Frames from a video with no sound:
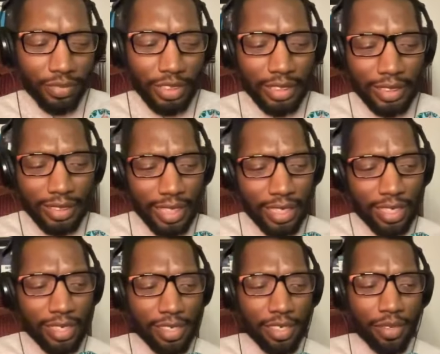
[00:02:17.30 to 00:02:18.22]
It's that
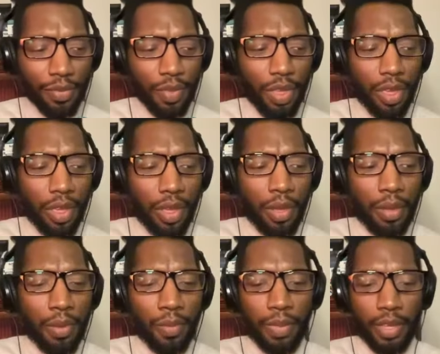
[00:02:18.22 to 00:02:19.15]
easy.
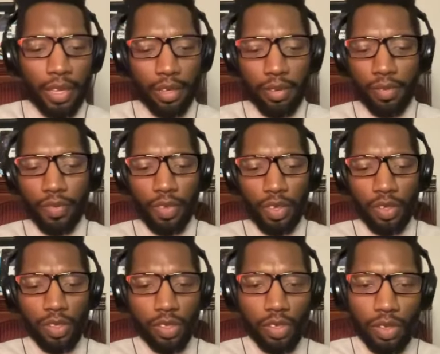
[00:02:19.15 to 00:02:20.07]
But
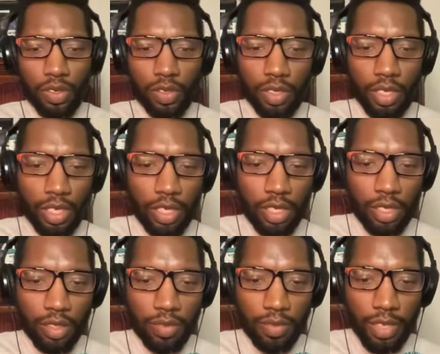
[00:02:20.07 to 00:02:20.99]
what's going on, Nia?
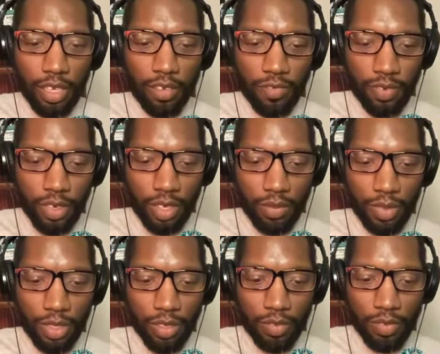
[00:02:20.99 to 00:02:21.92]
Thank you for
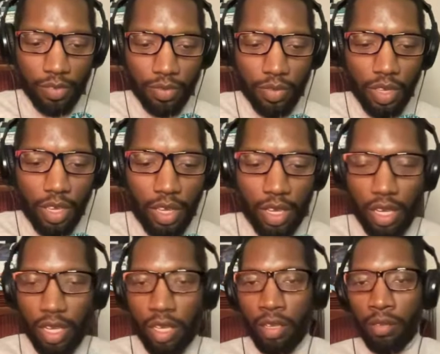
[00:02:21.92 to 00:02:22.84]
coming through.
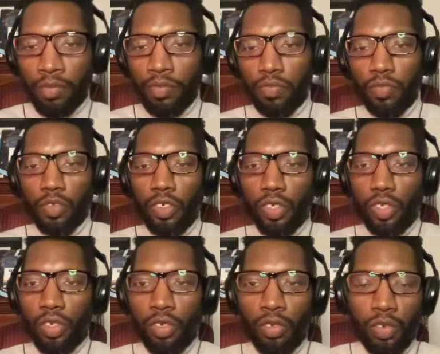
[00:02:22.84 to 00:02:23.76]

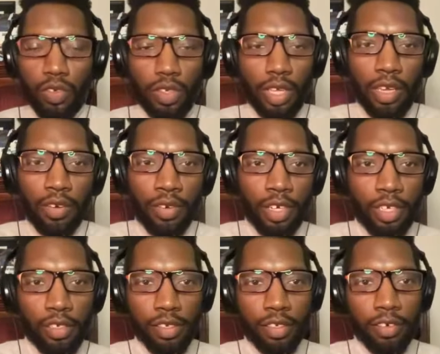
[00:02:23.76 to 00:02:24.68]
So here on the
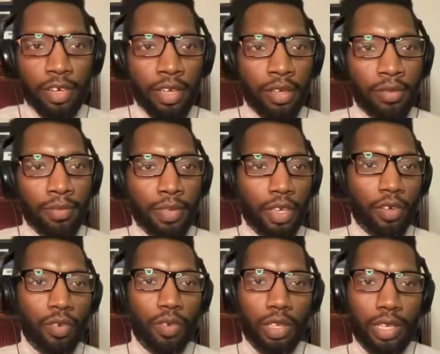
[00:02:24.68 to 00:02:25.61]
Instagram,
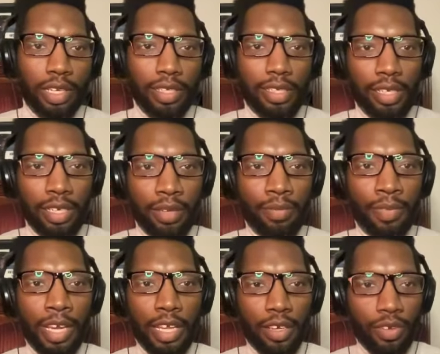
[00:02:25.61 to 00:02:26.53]
like I said, I'm
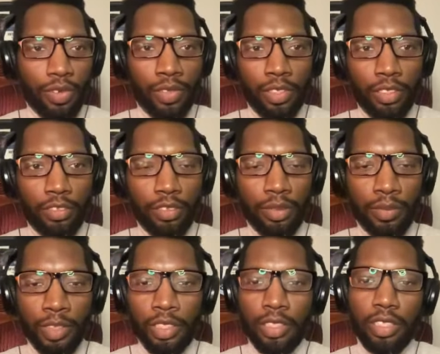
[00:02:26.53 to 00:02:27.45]
not doing the
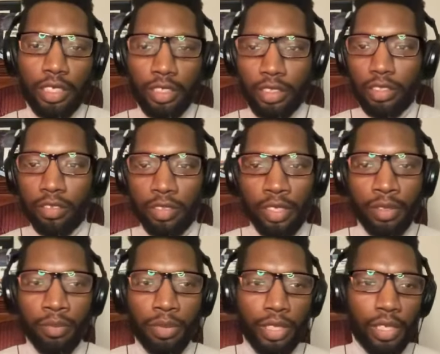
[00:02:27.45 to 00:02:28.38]
StreamYard to Instagram
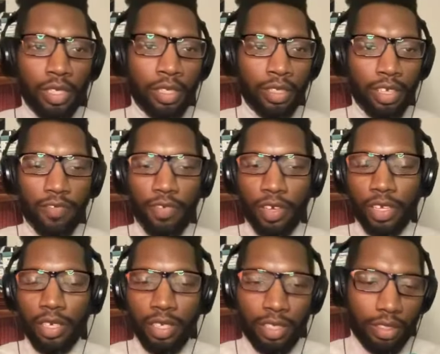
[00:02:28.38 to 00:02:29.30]
because I figured
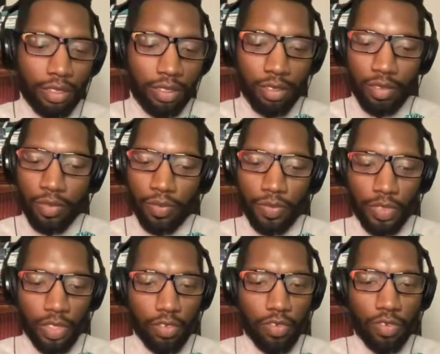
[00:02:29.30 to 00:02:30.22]

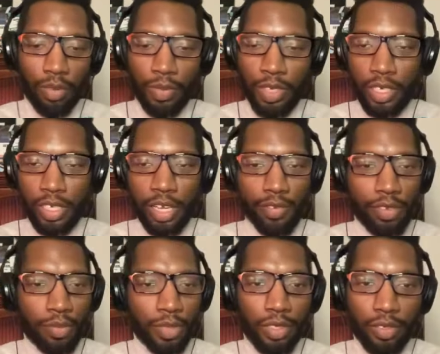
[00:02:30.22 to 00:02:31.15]
StreamYard is having
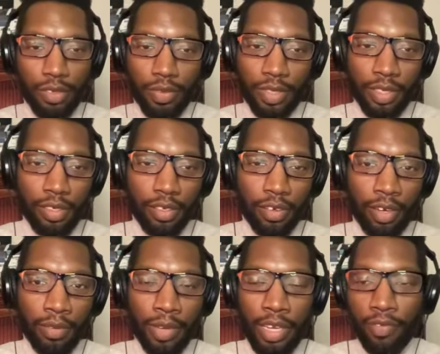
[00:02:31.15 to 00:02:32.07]
some issues with
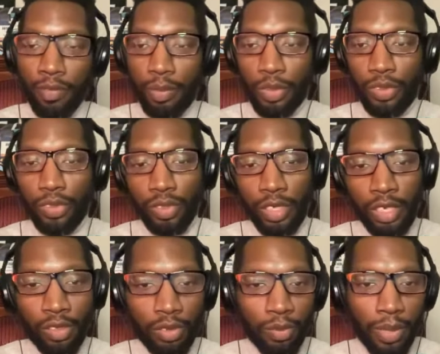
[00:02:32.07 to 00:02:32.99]
Instagram. They even post on their
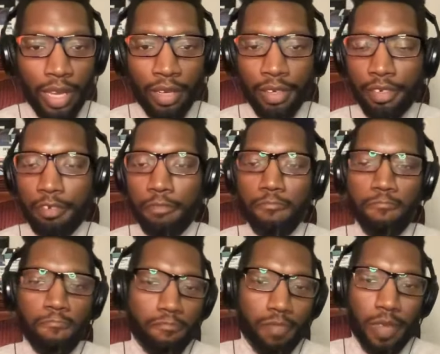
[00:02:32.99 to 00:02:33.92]
little banner.
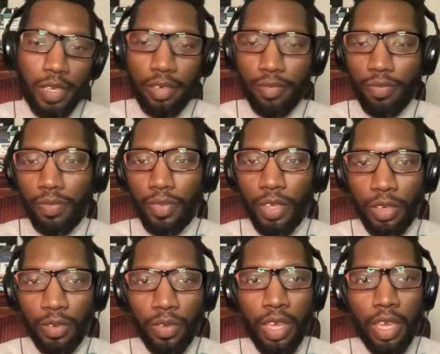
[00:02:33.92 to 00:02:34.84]
But, you know,